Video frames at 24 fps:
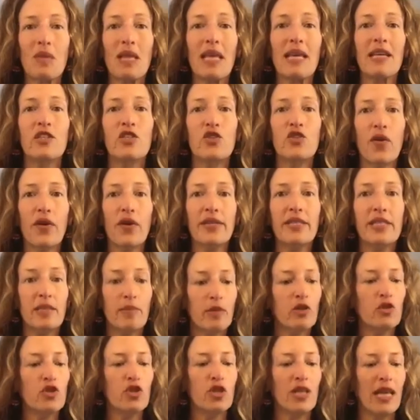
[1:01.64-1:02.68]
It's very
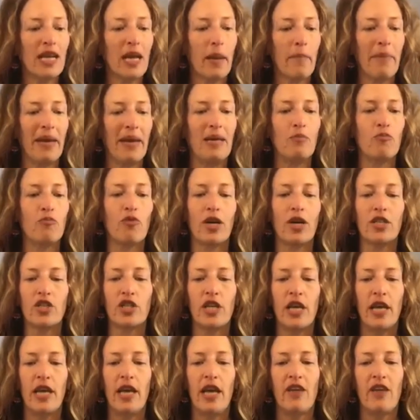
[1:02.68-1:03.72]
similar to like a paintbrush.
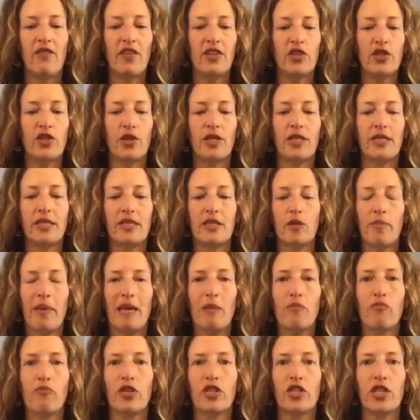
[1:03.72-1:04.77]
If I show you this little
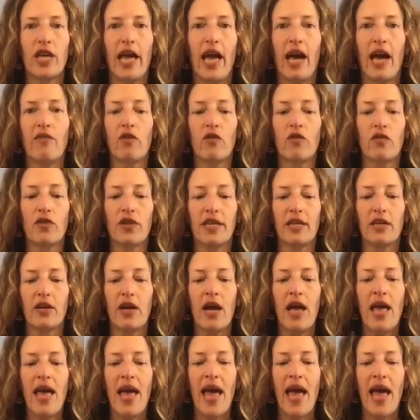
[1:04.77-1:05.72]
paintbrush I have over here.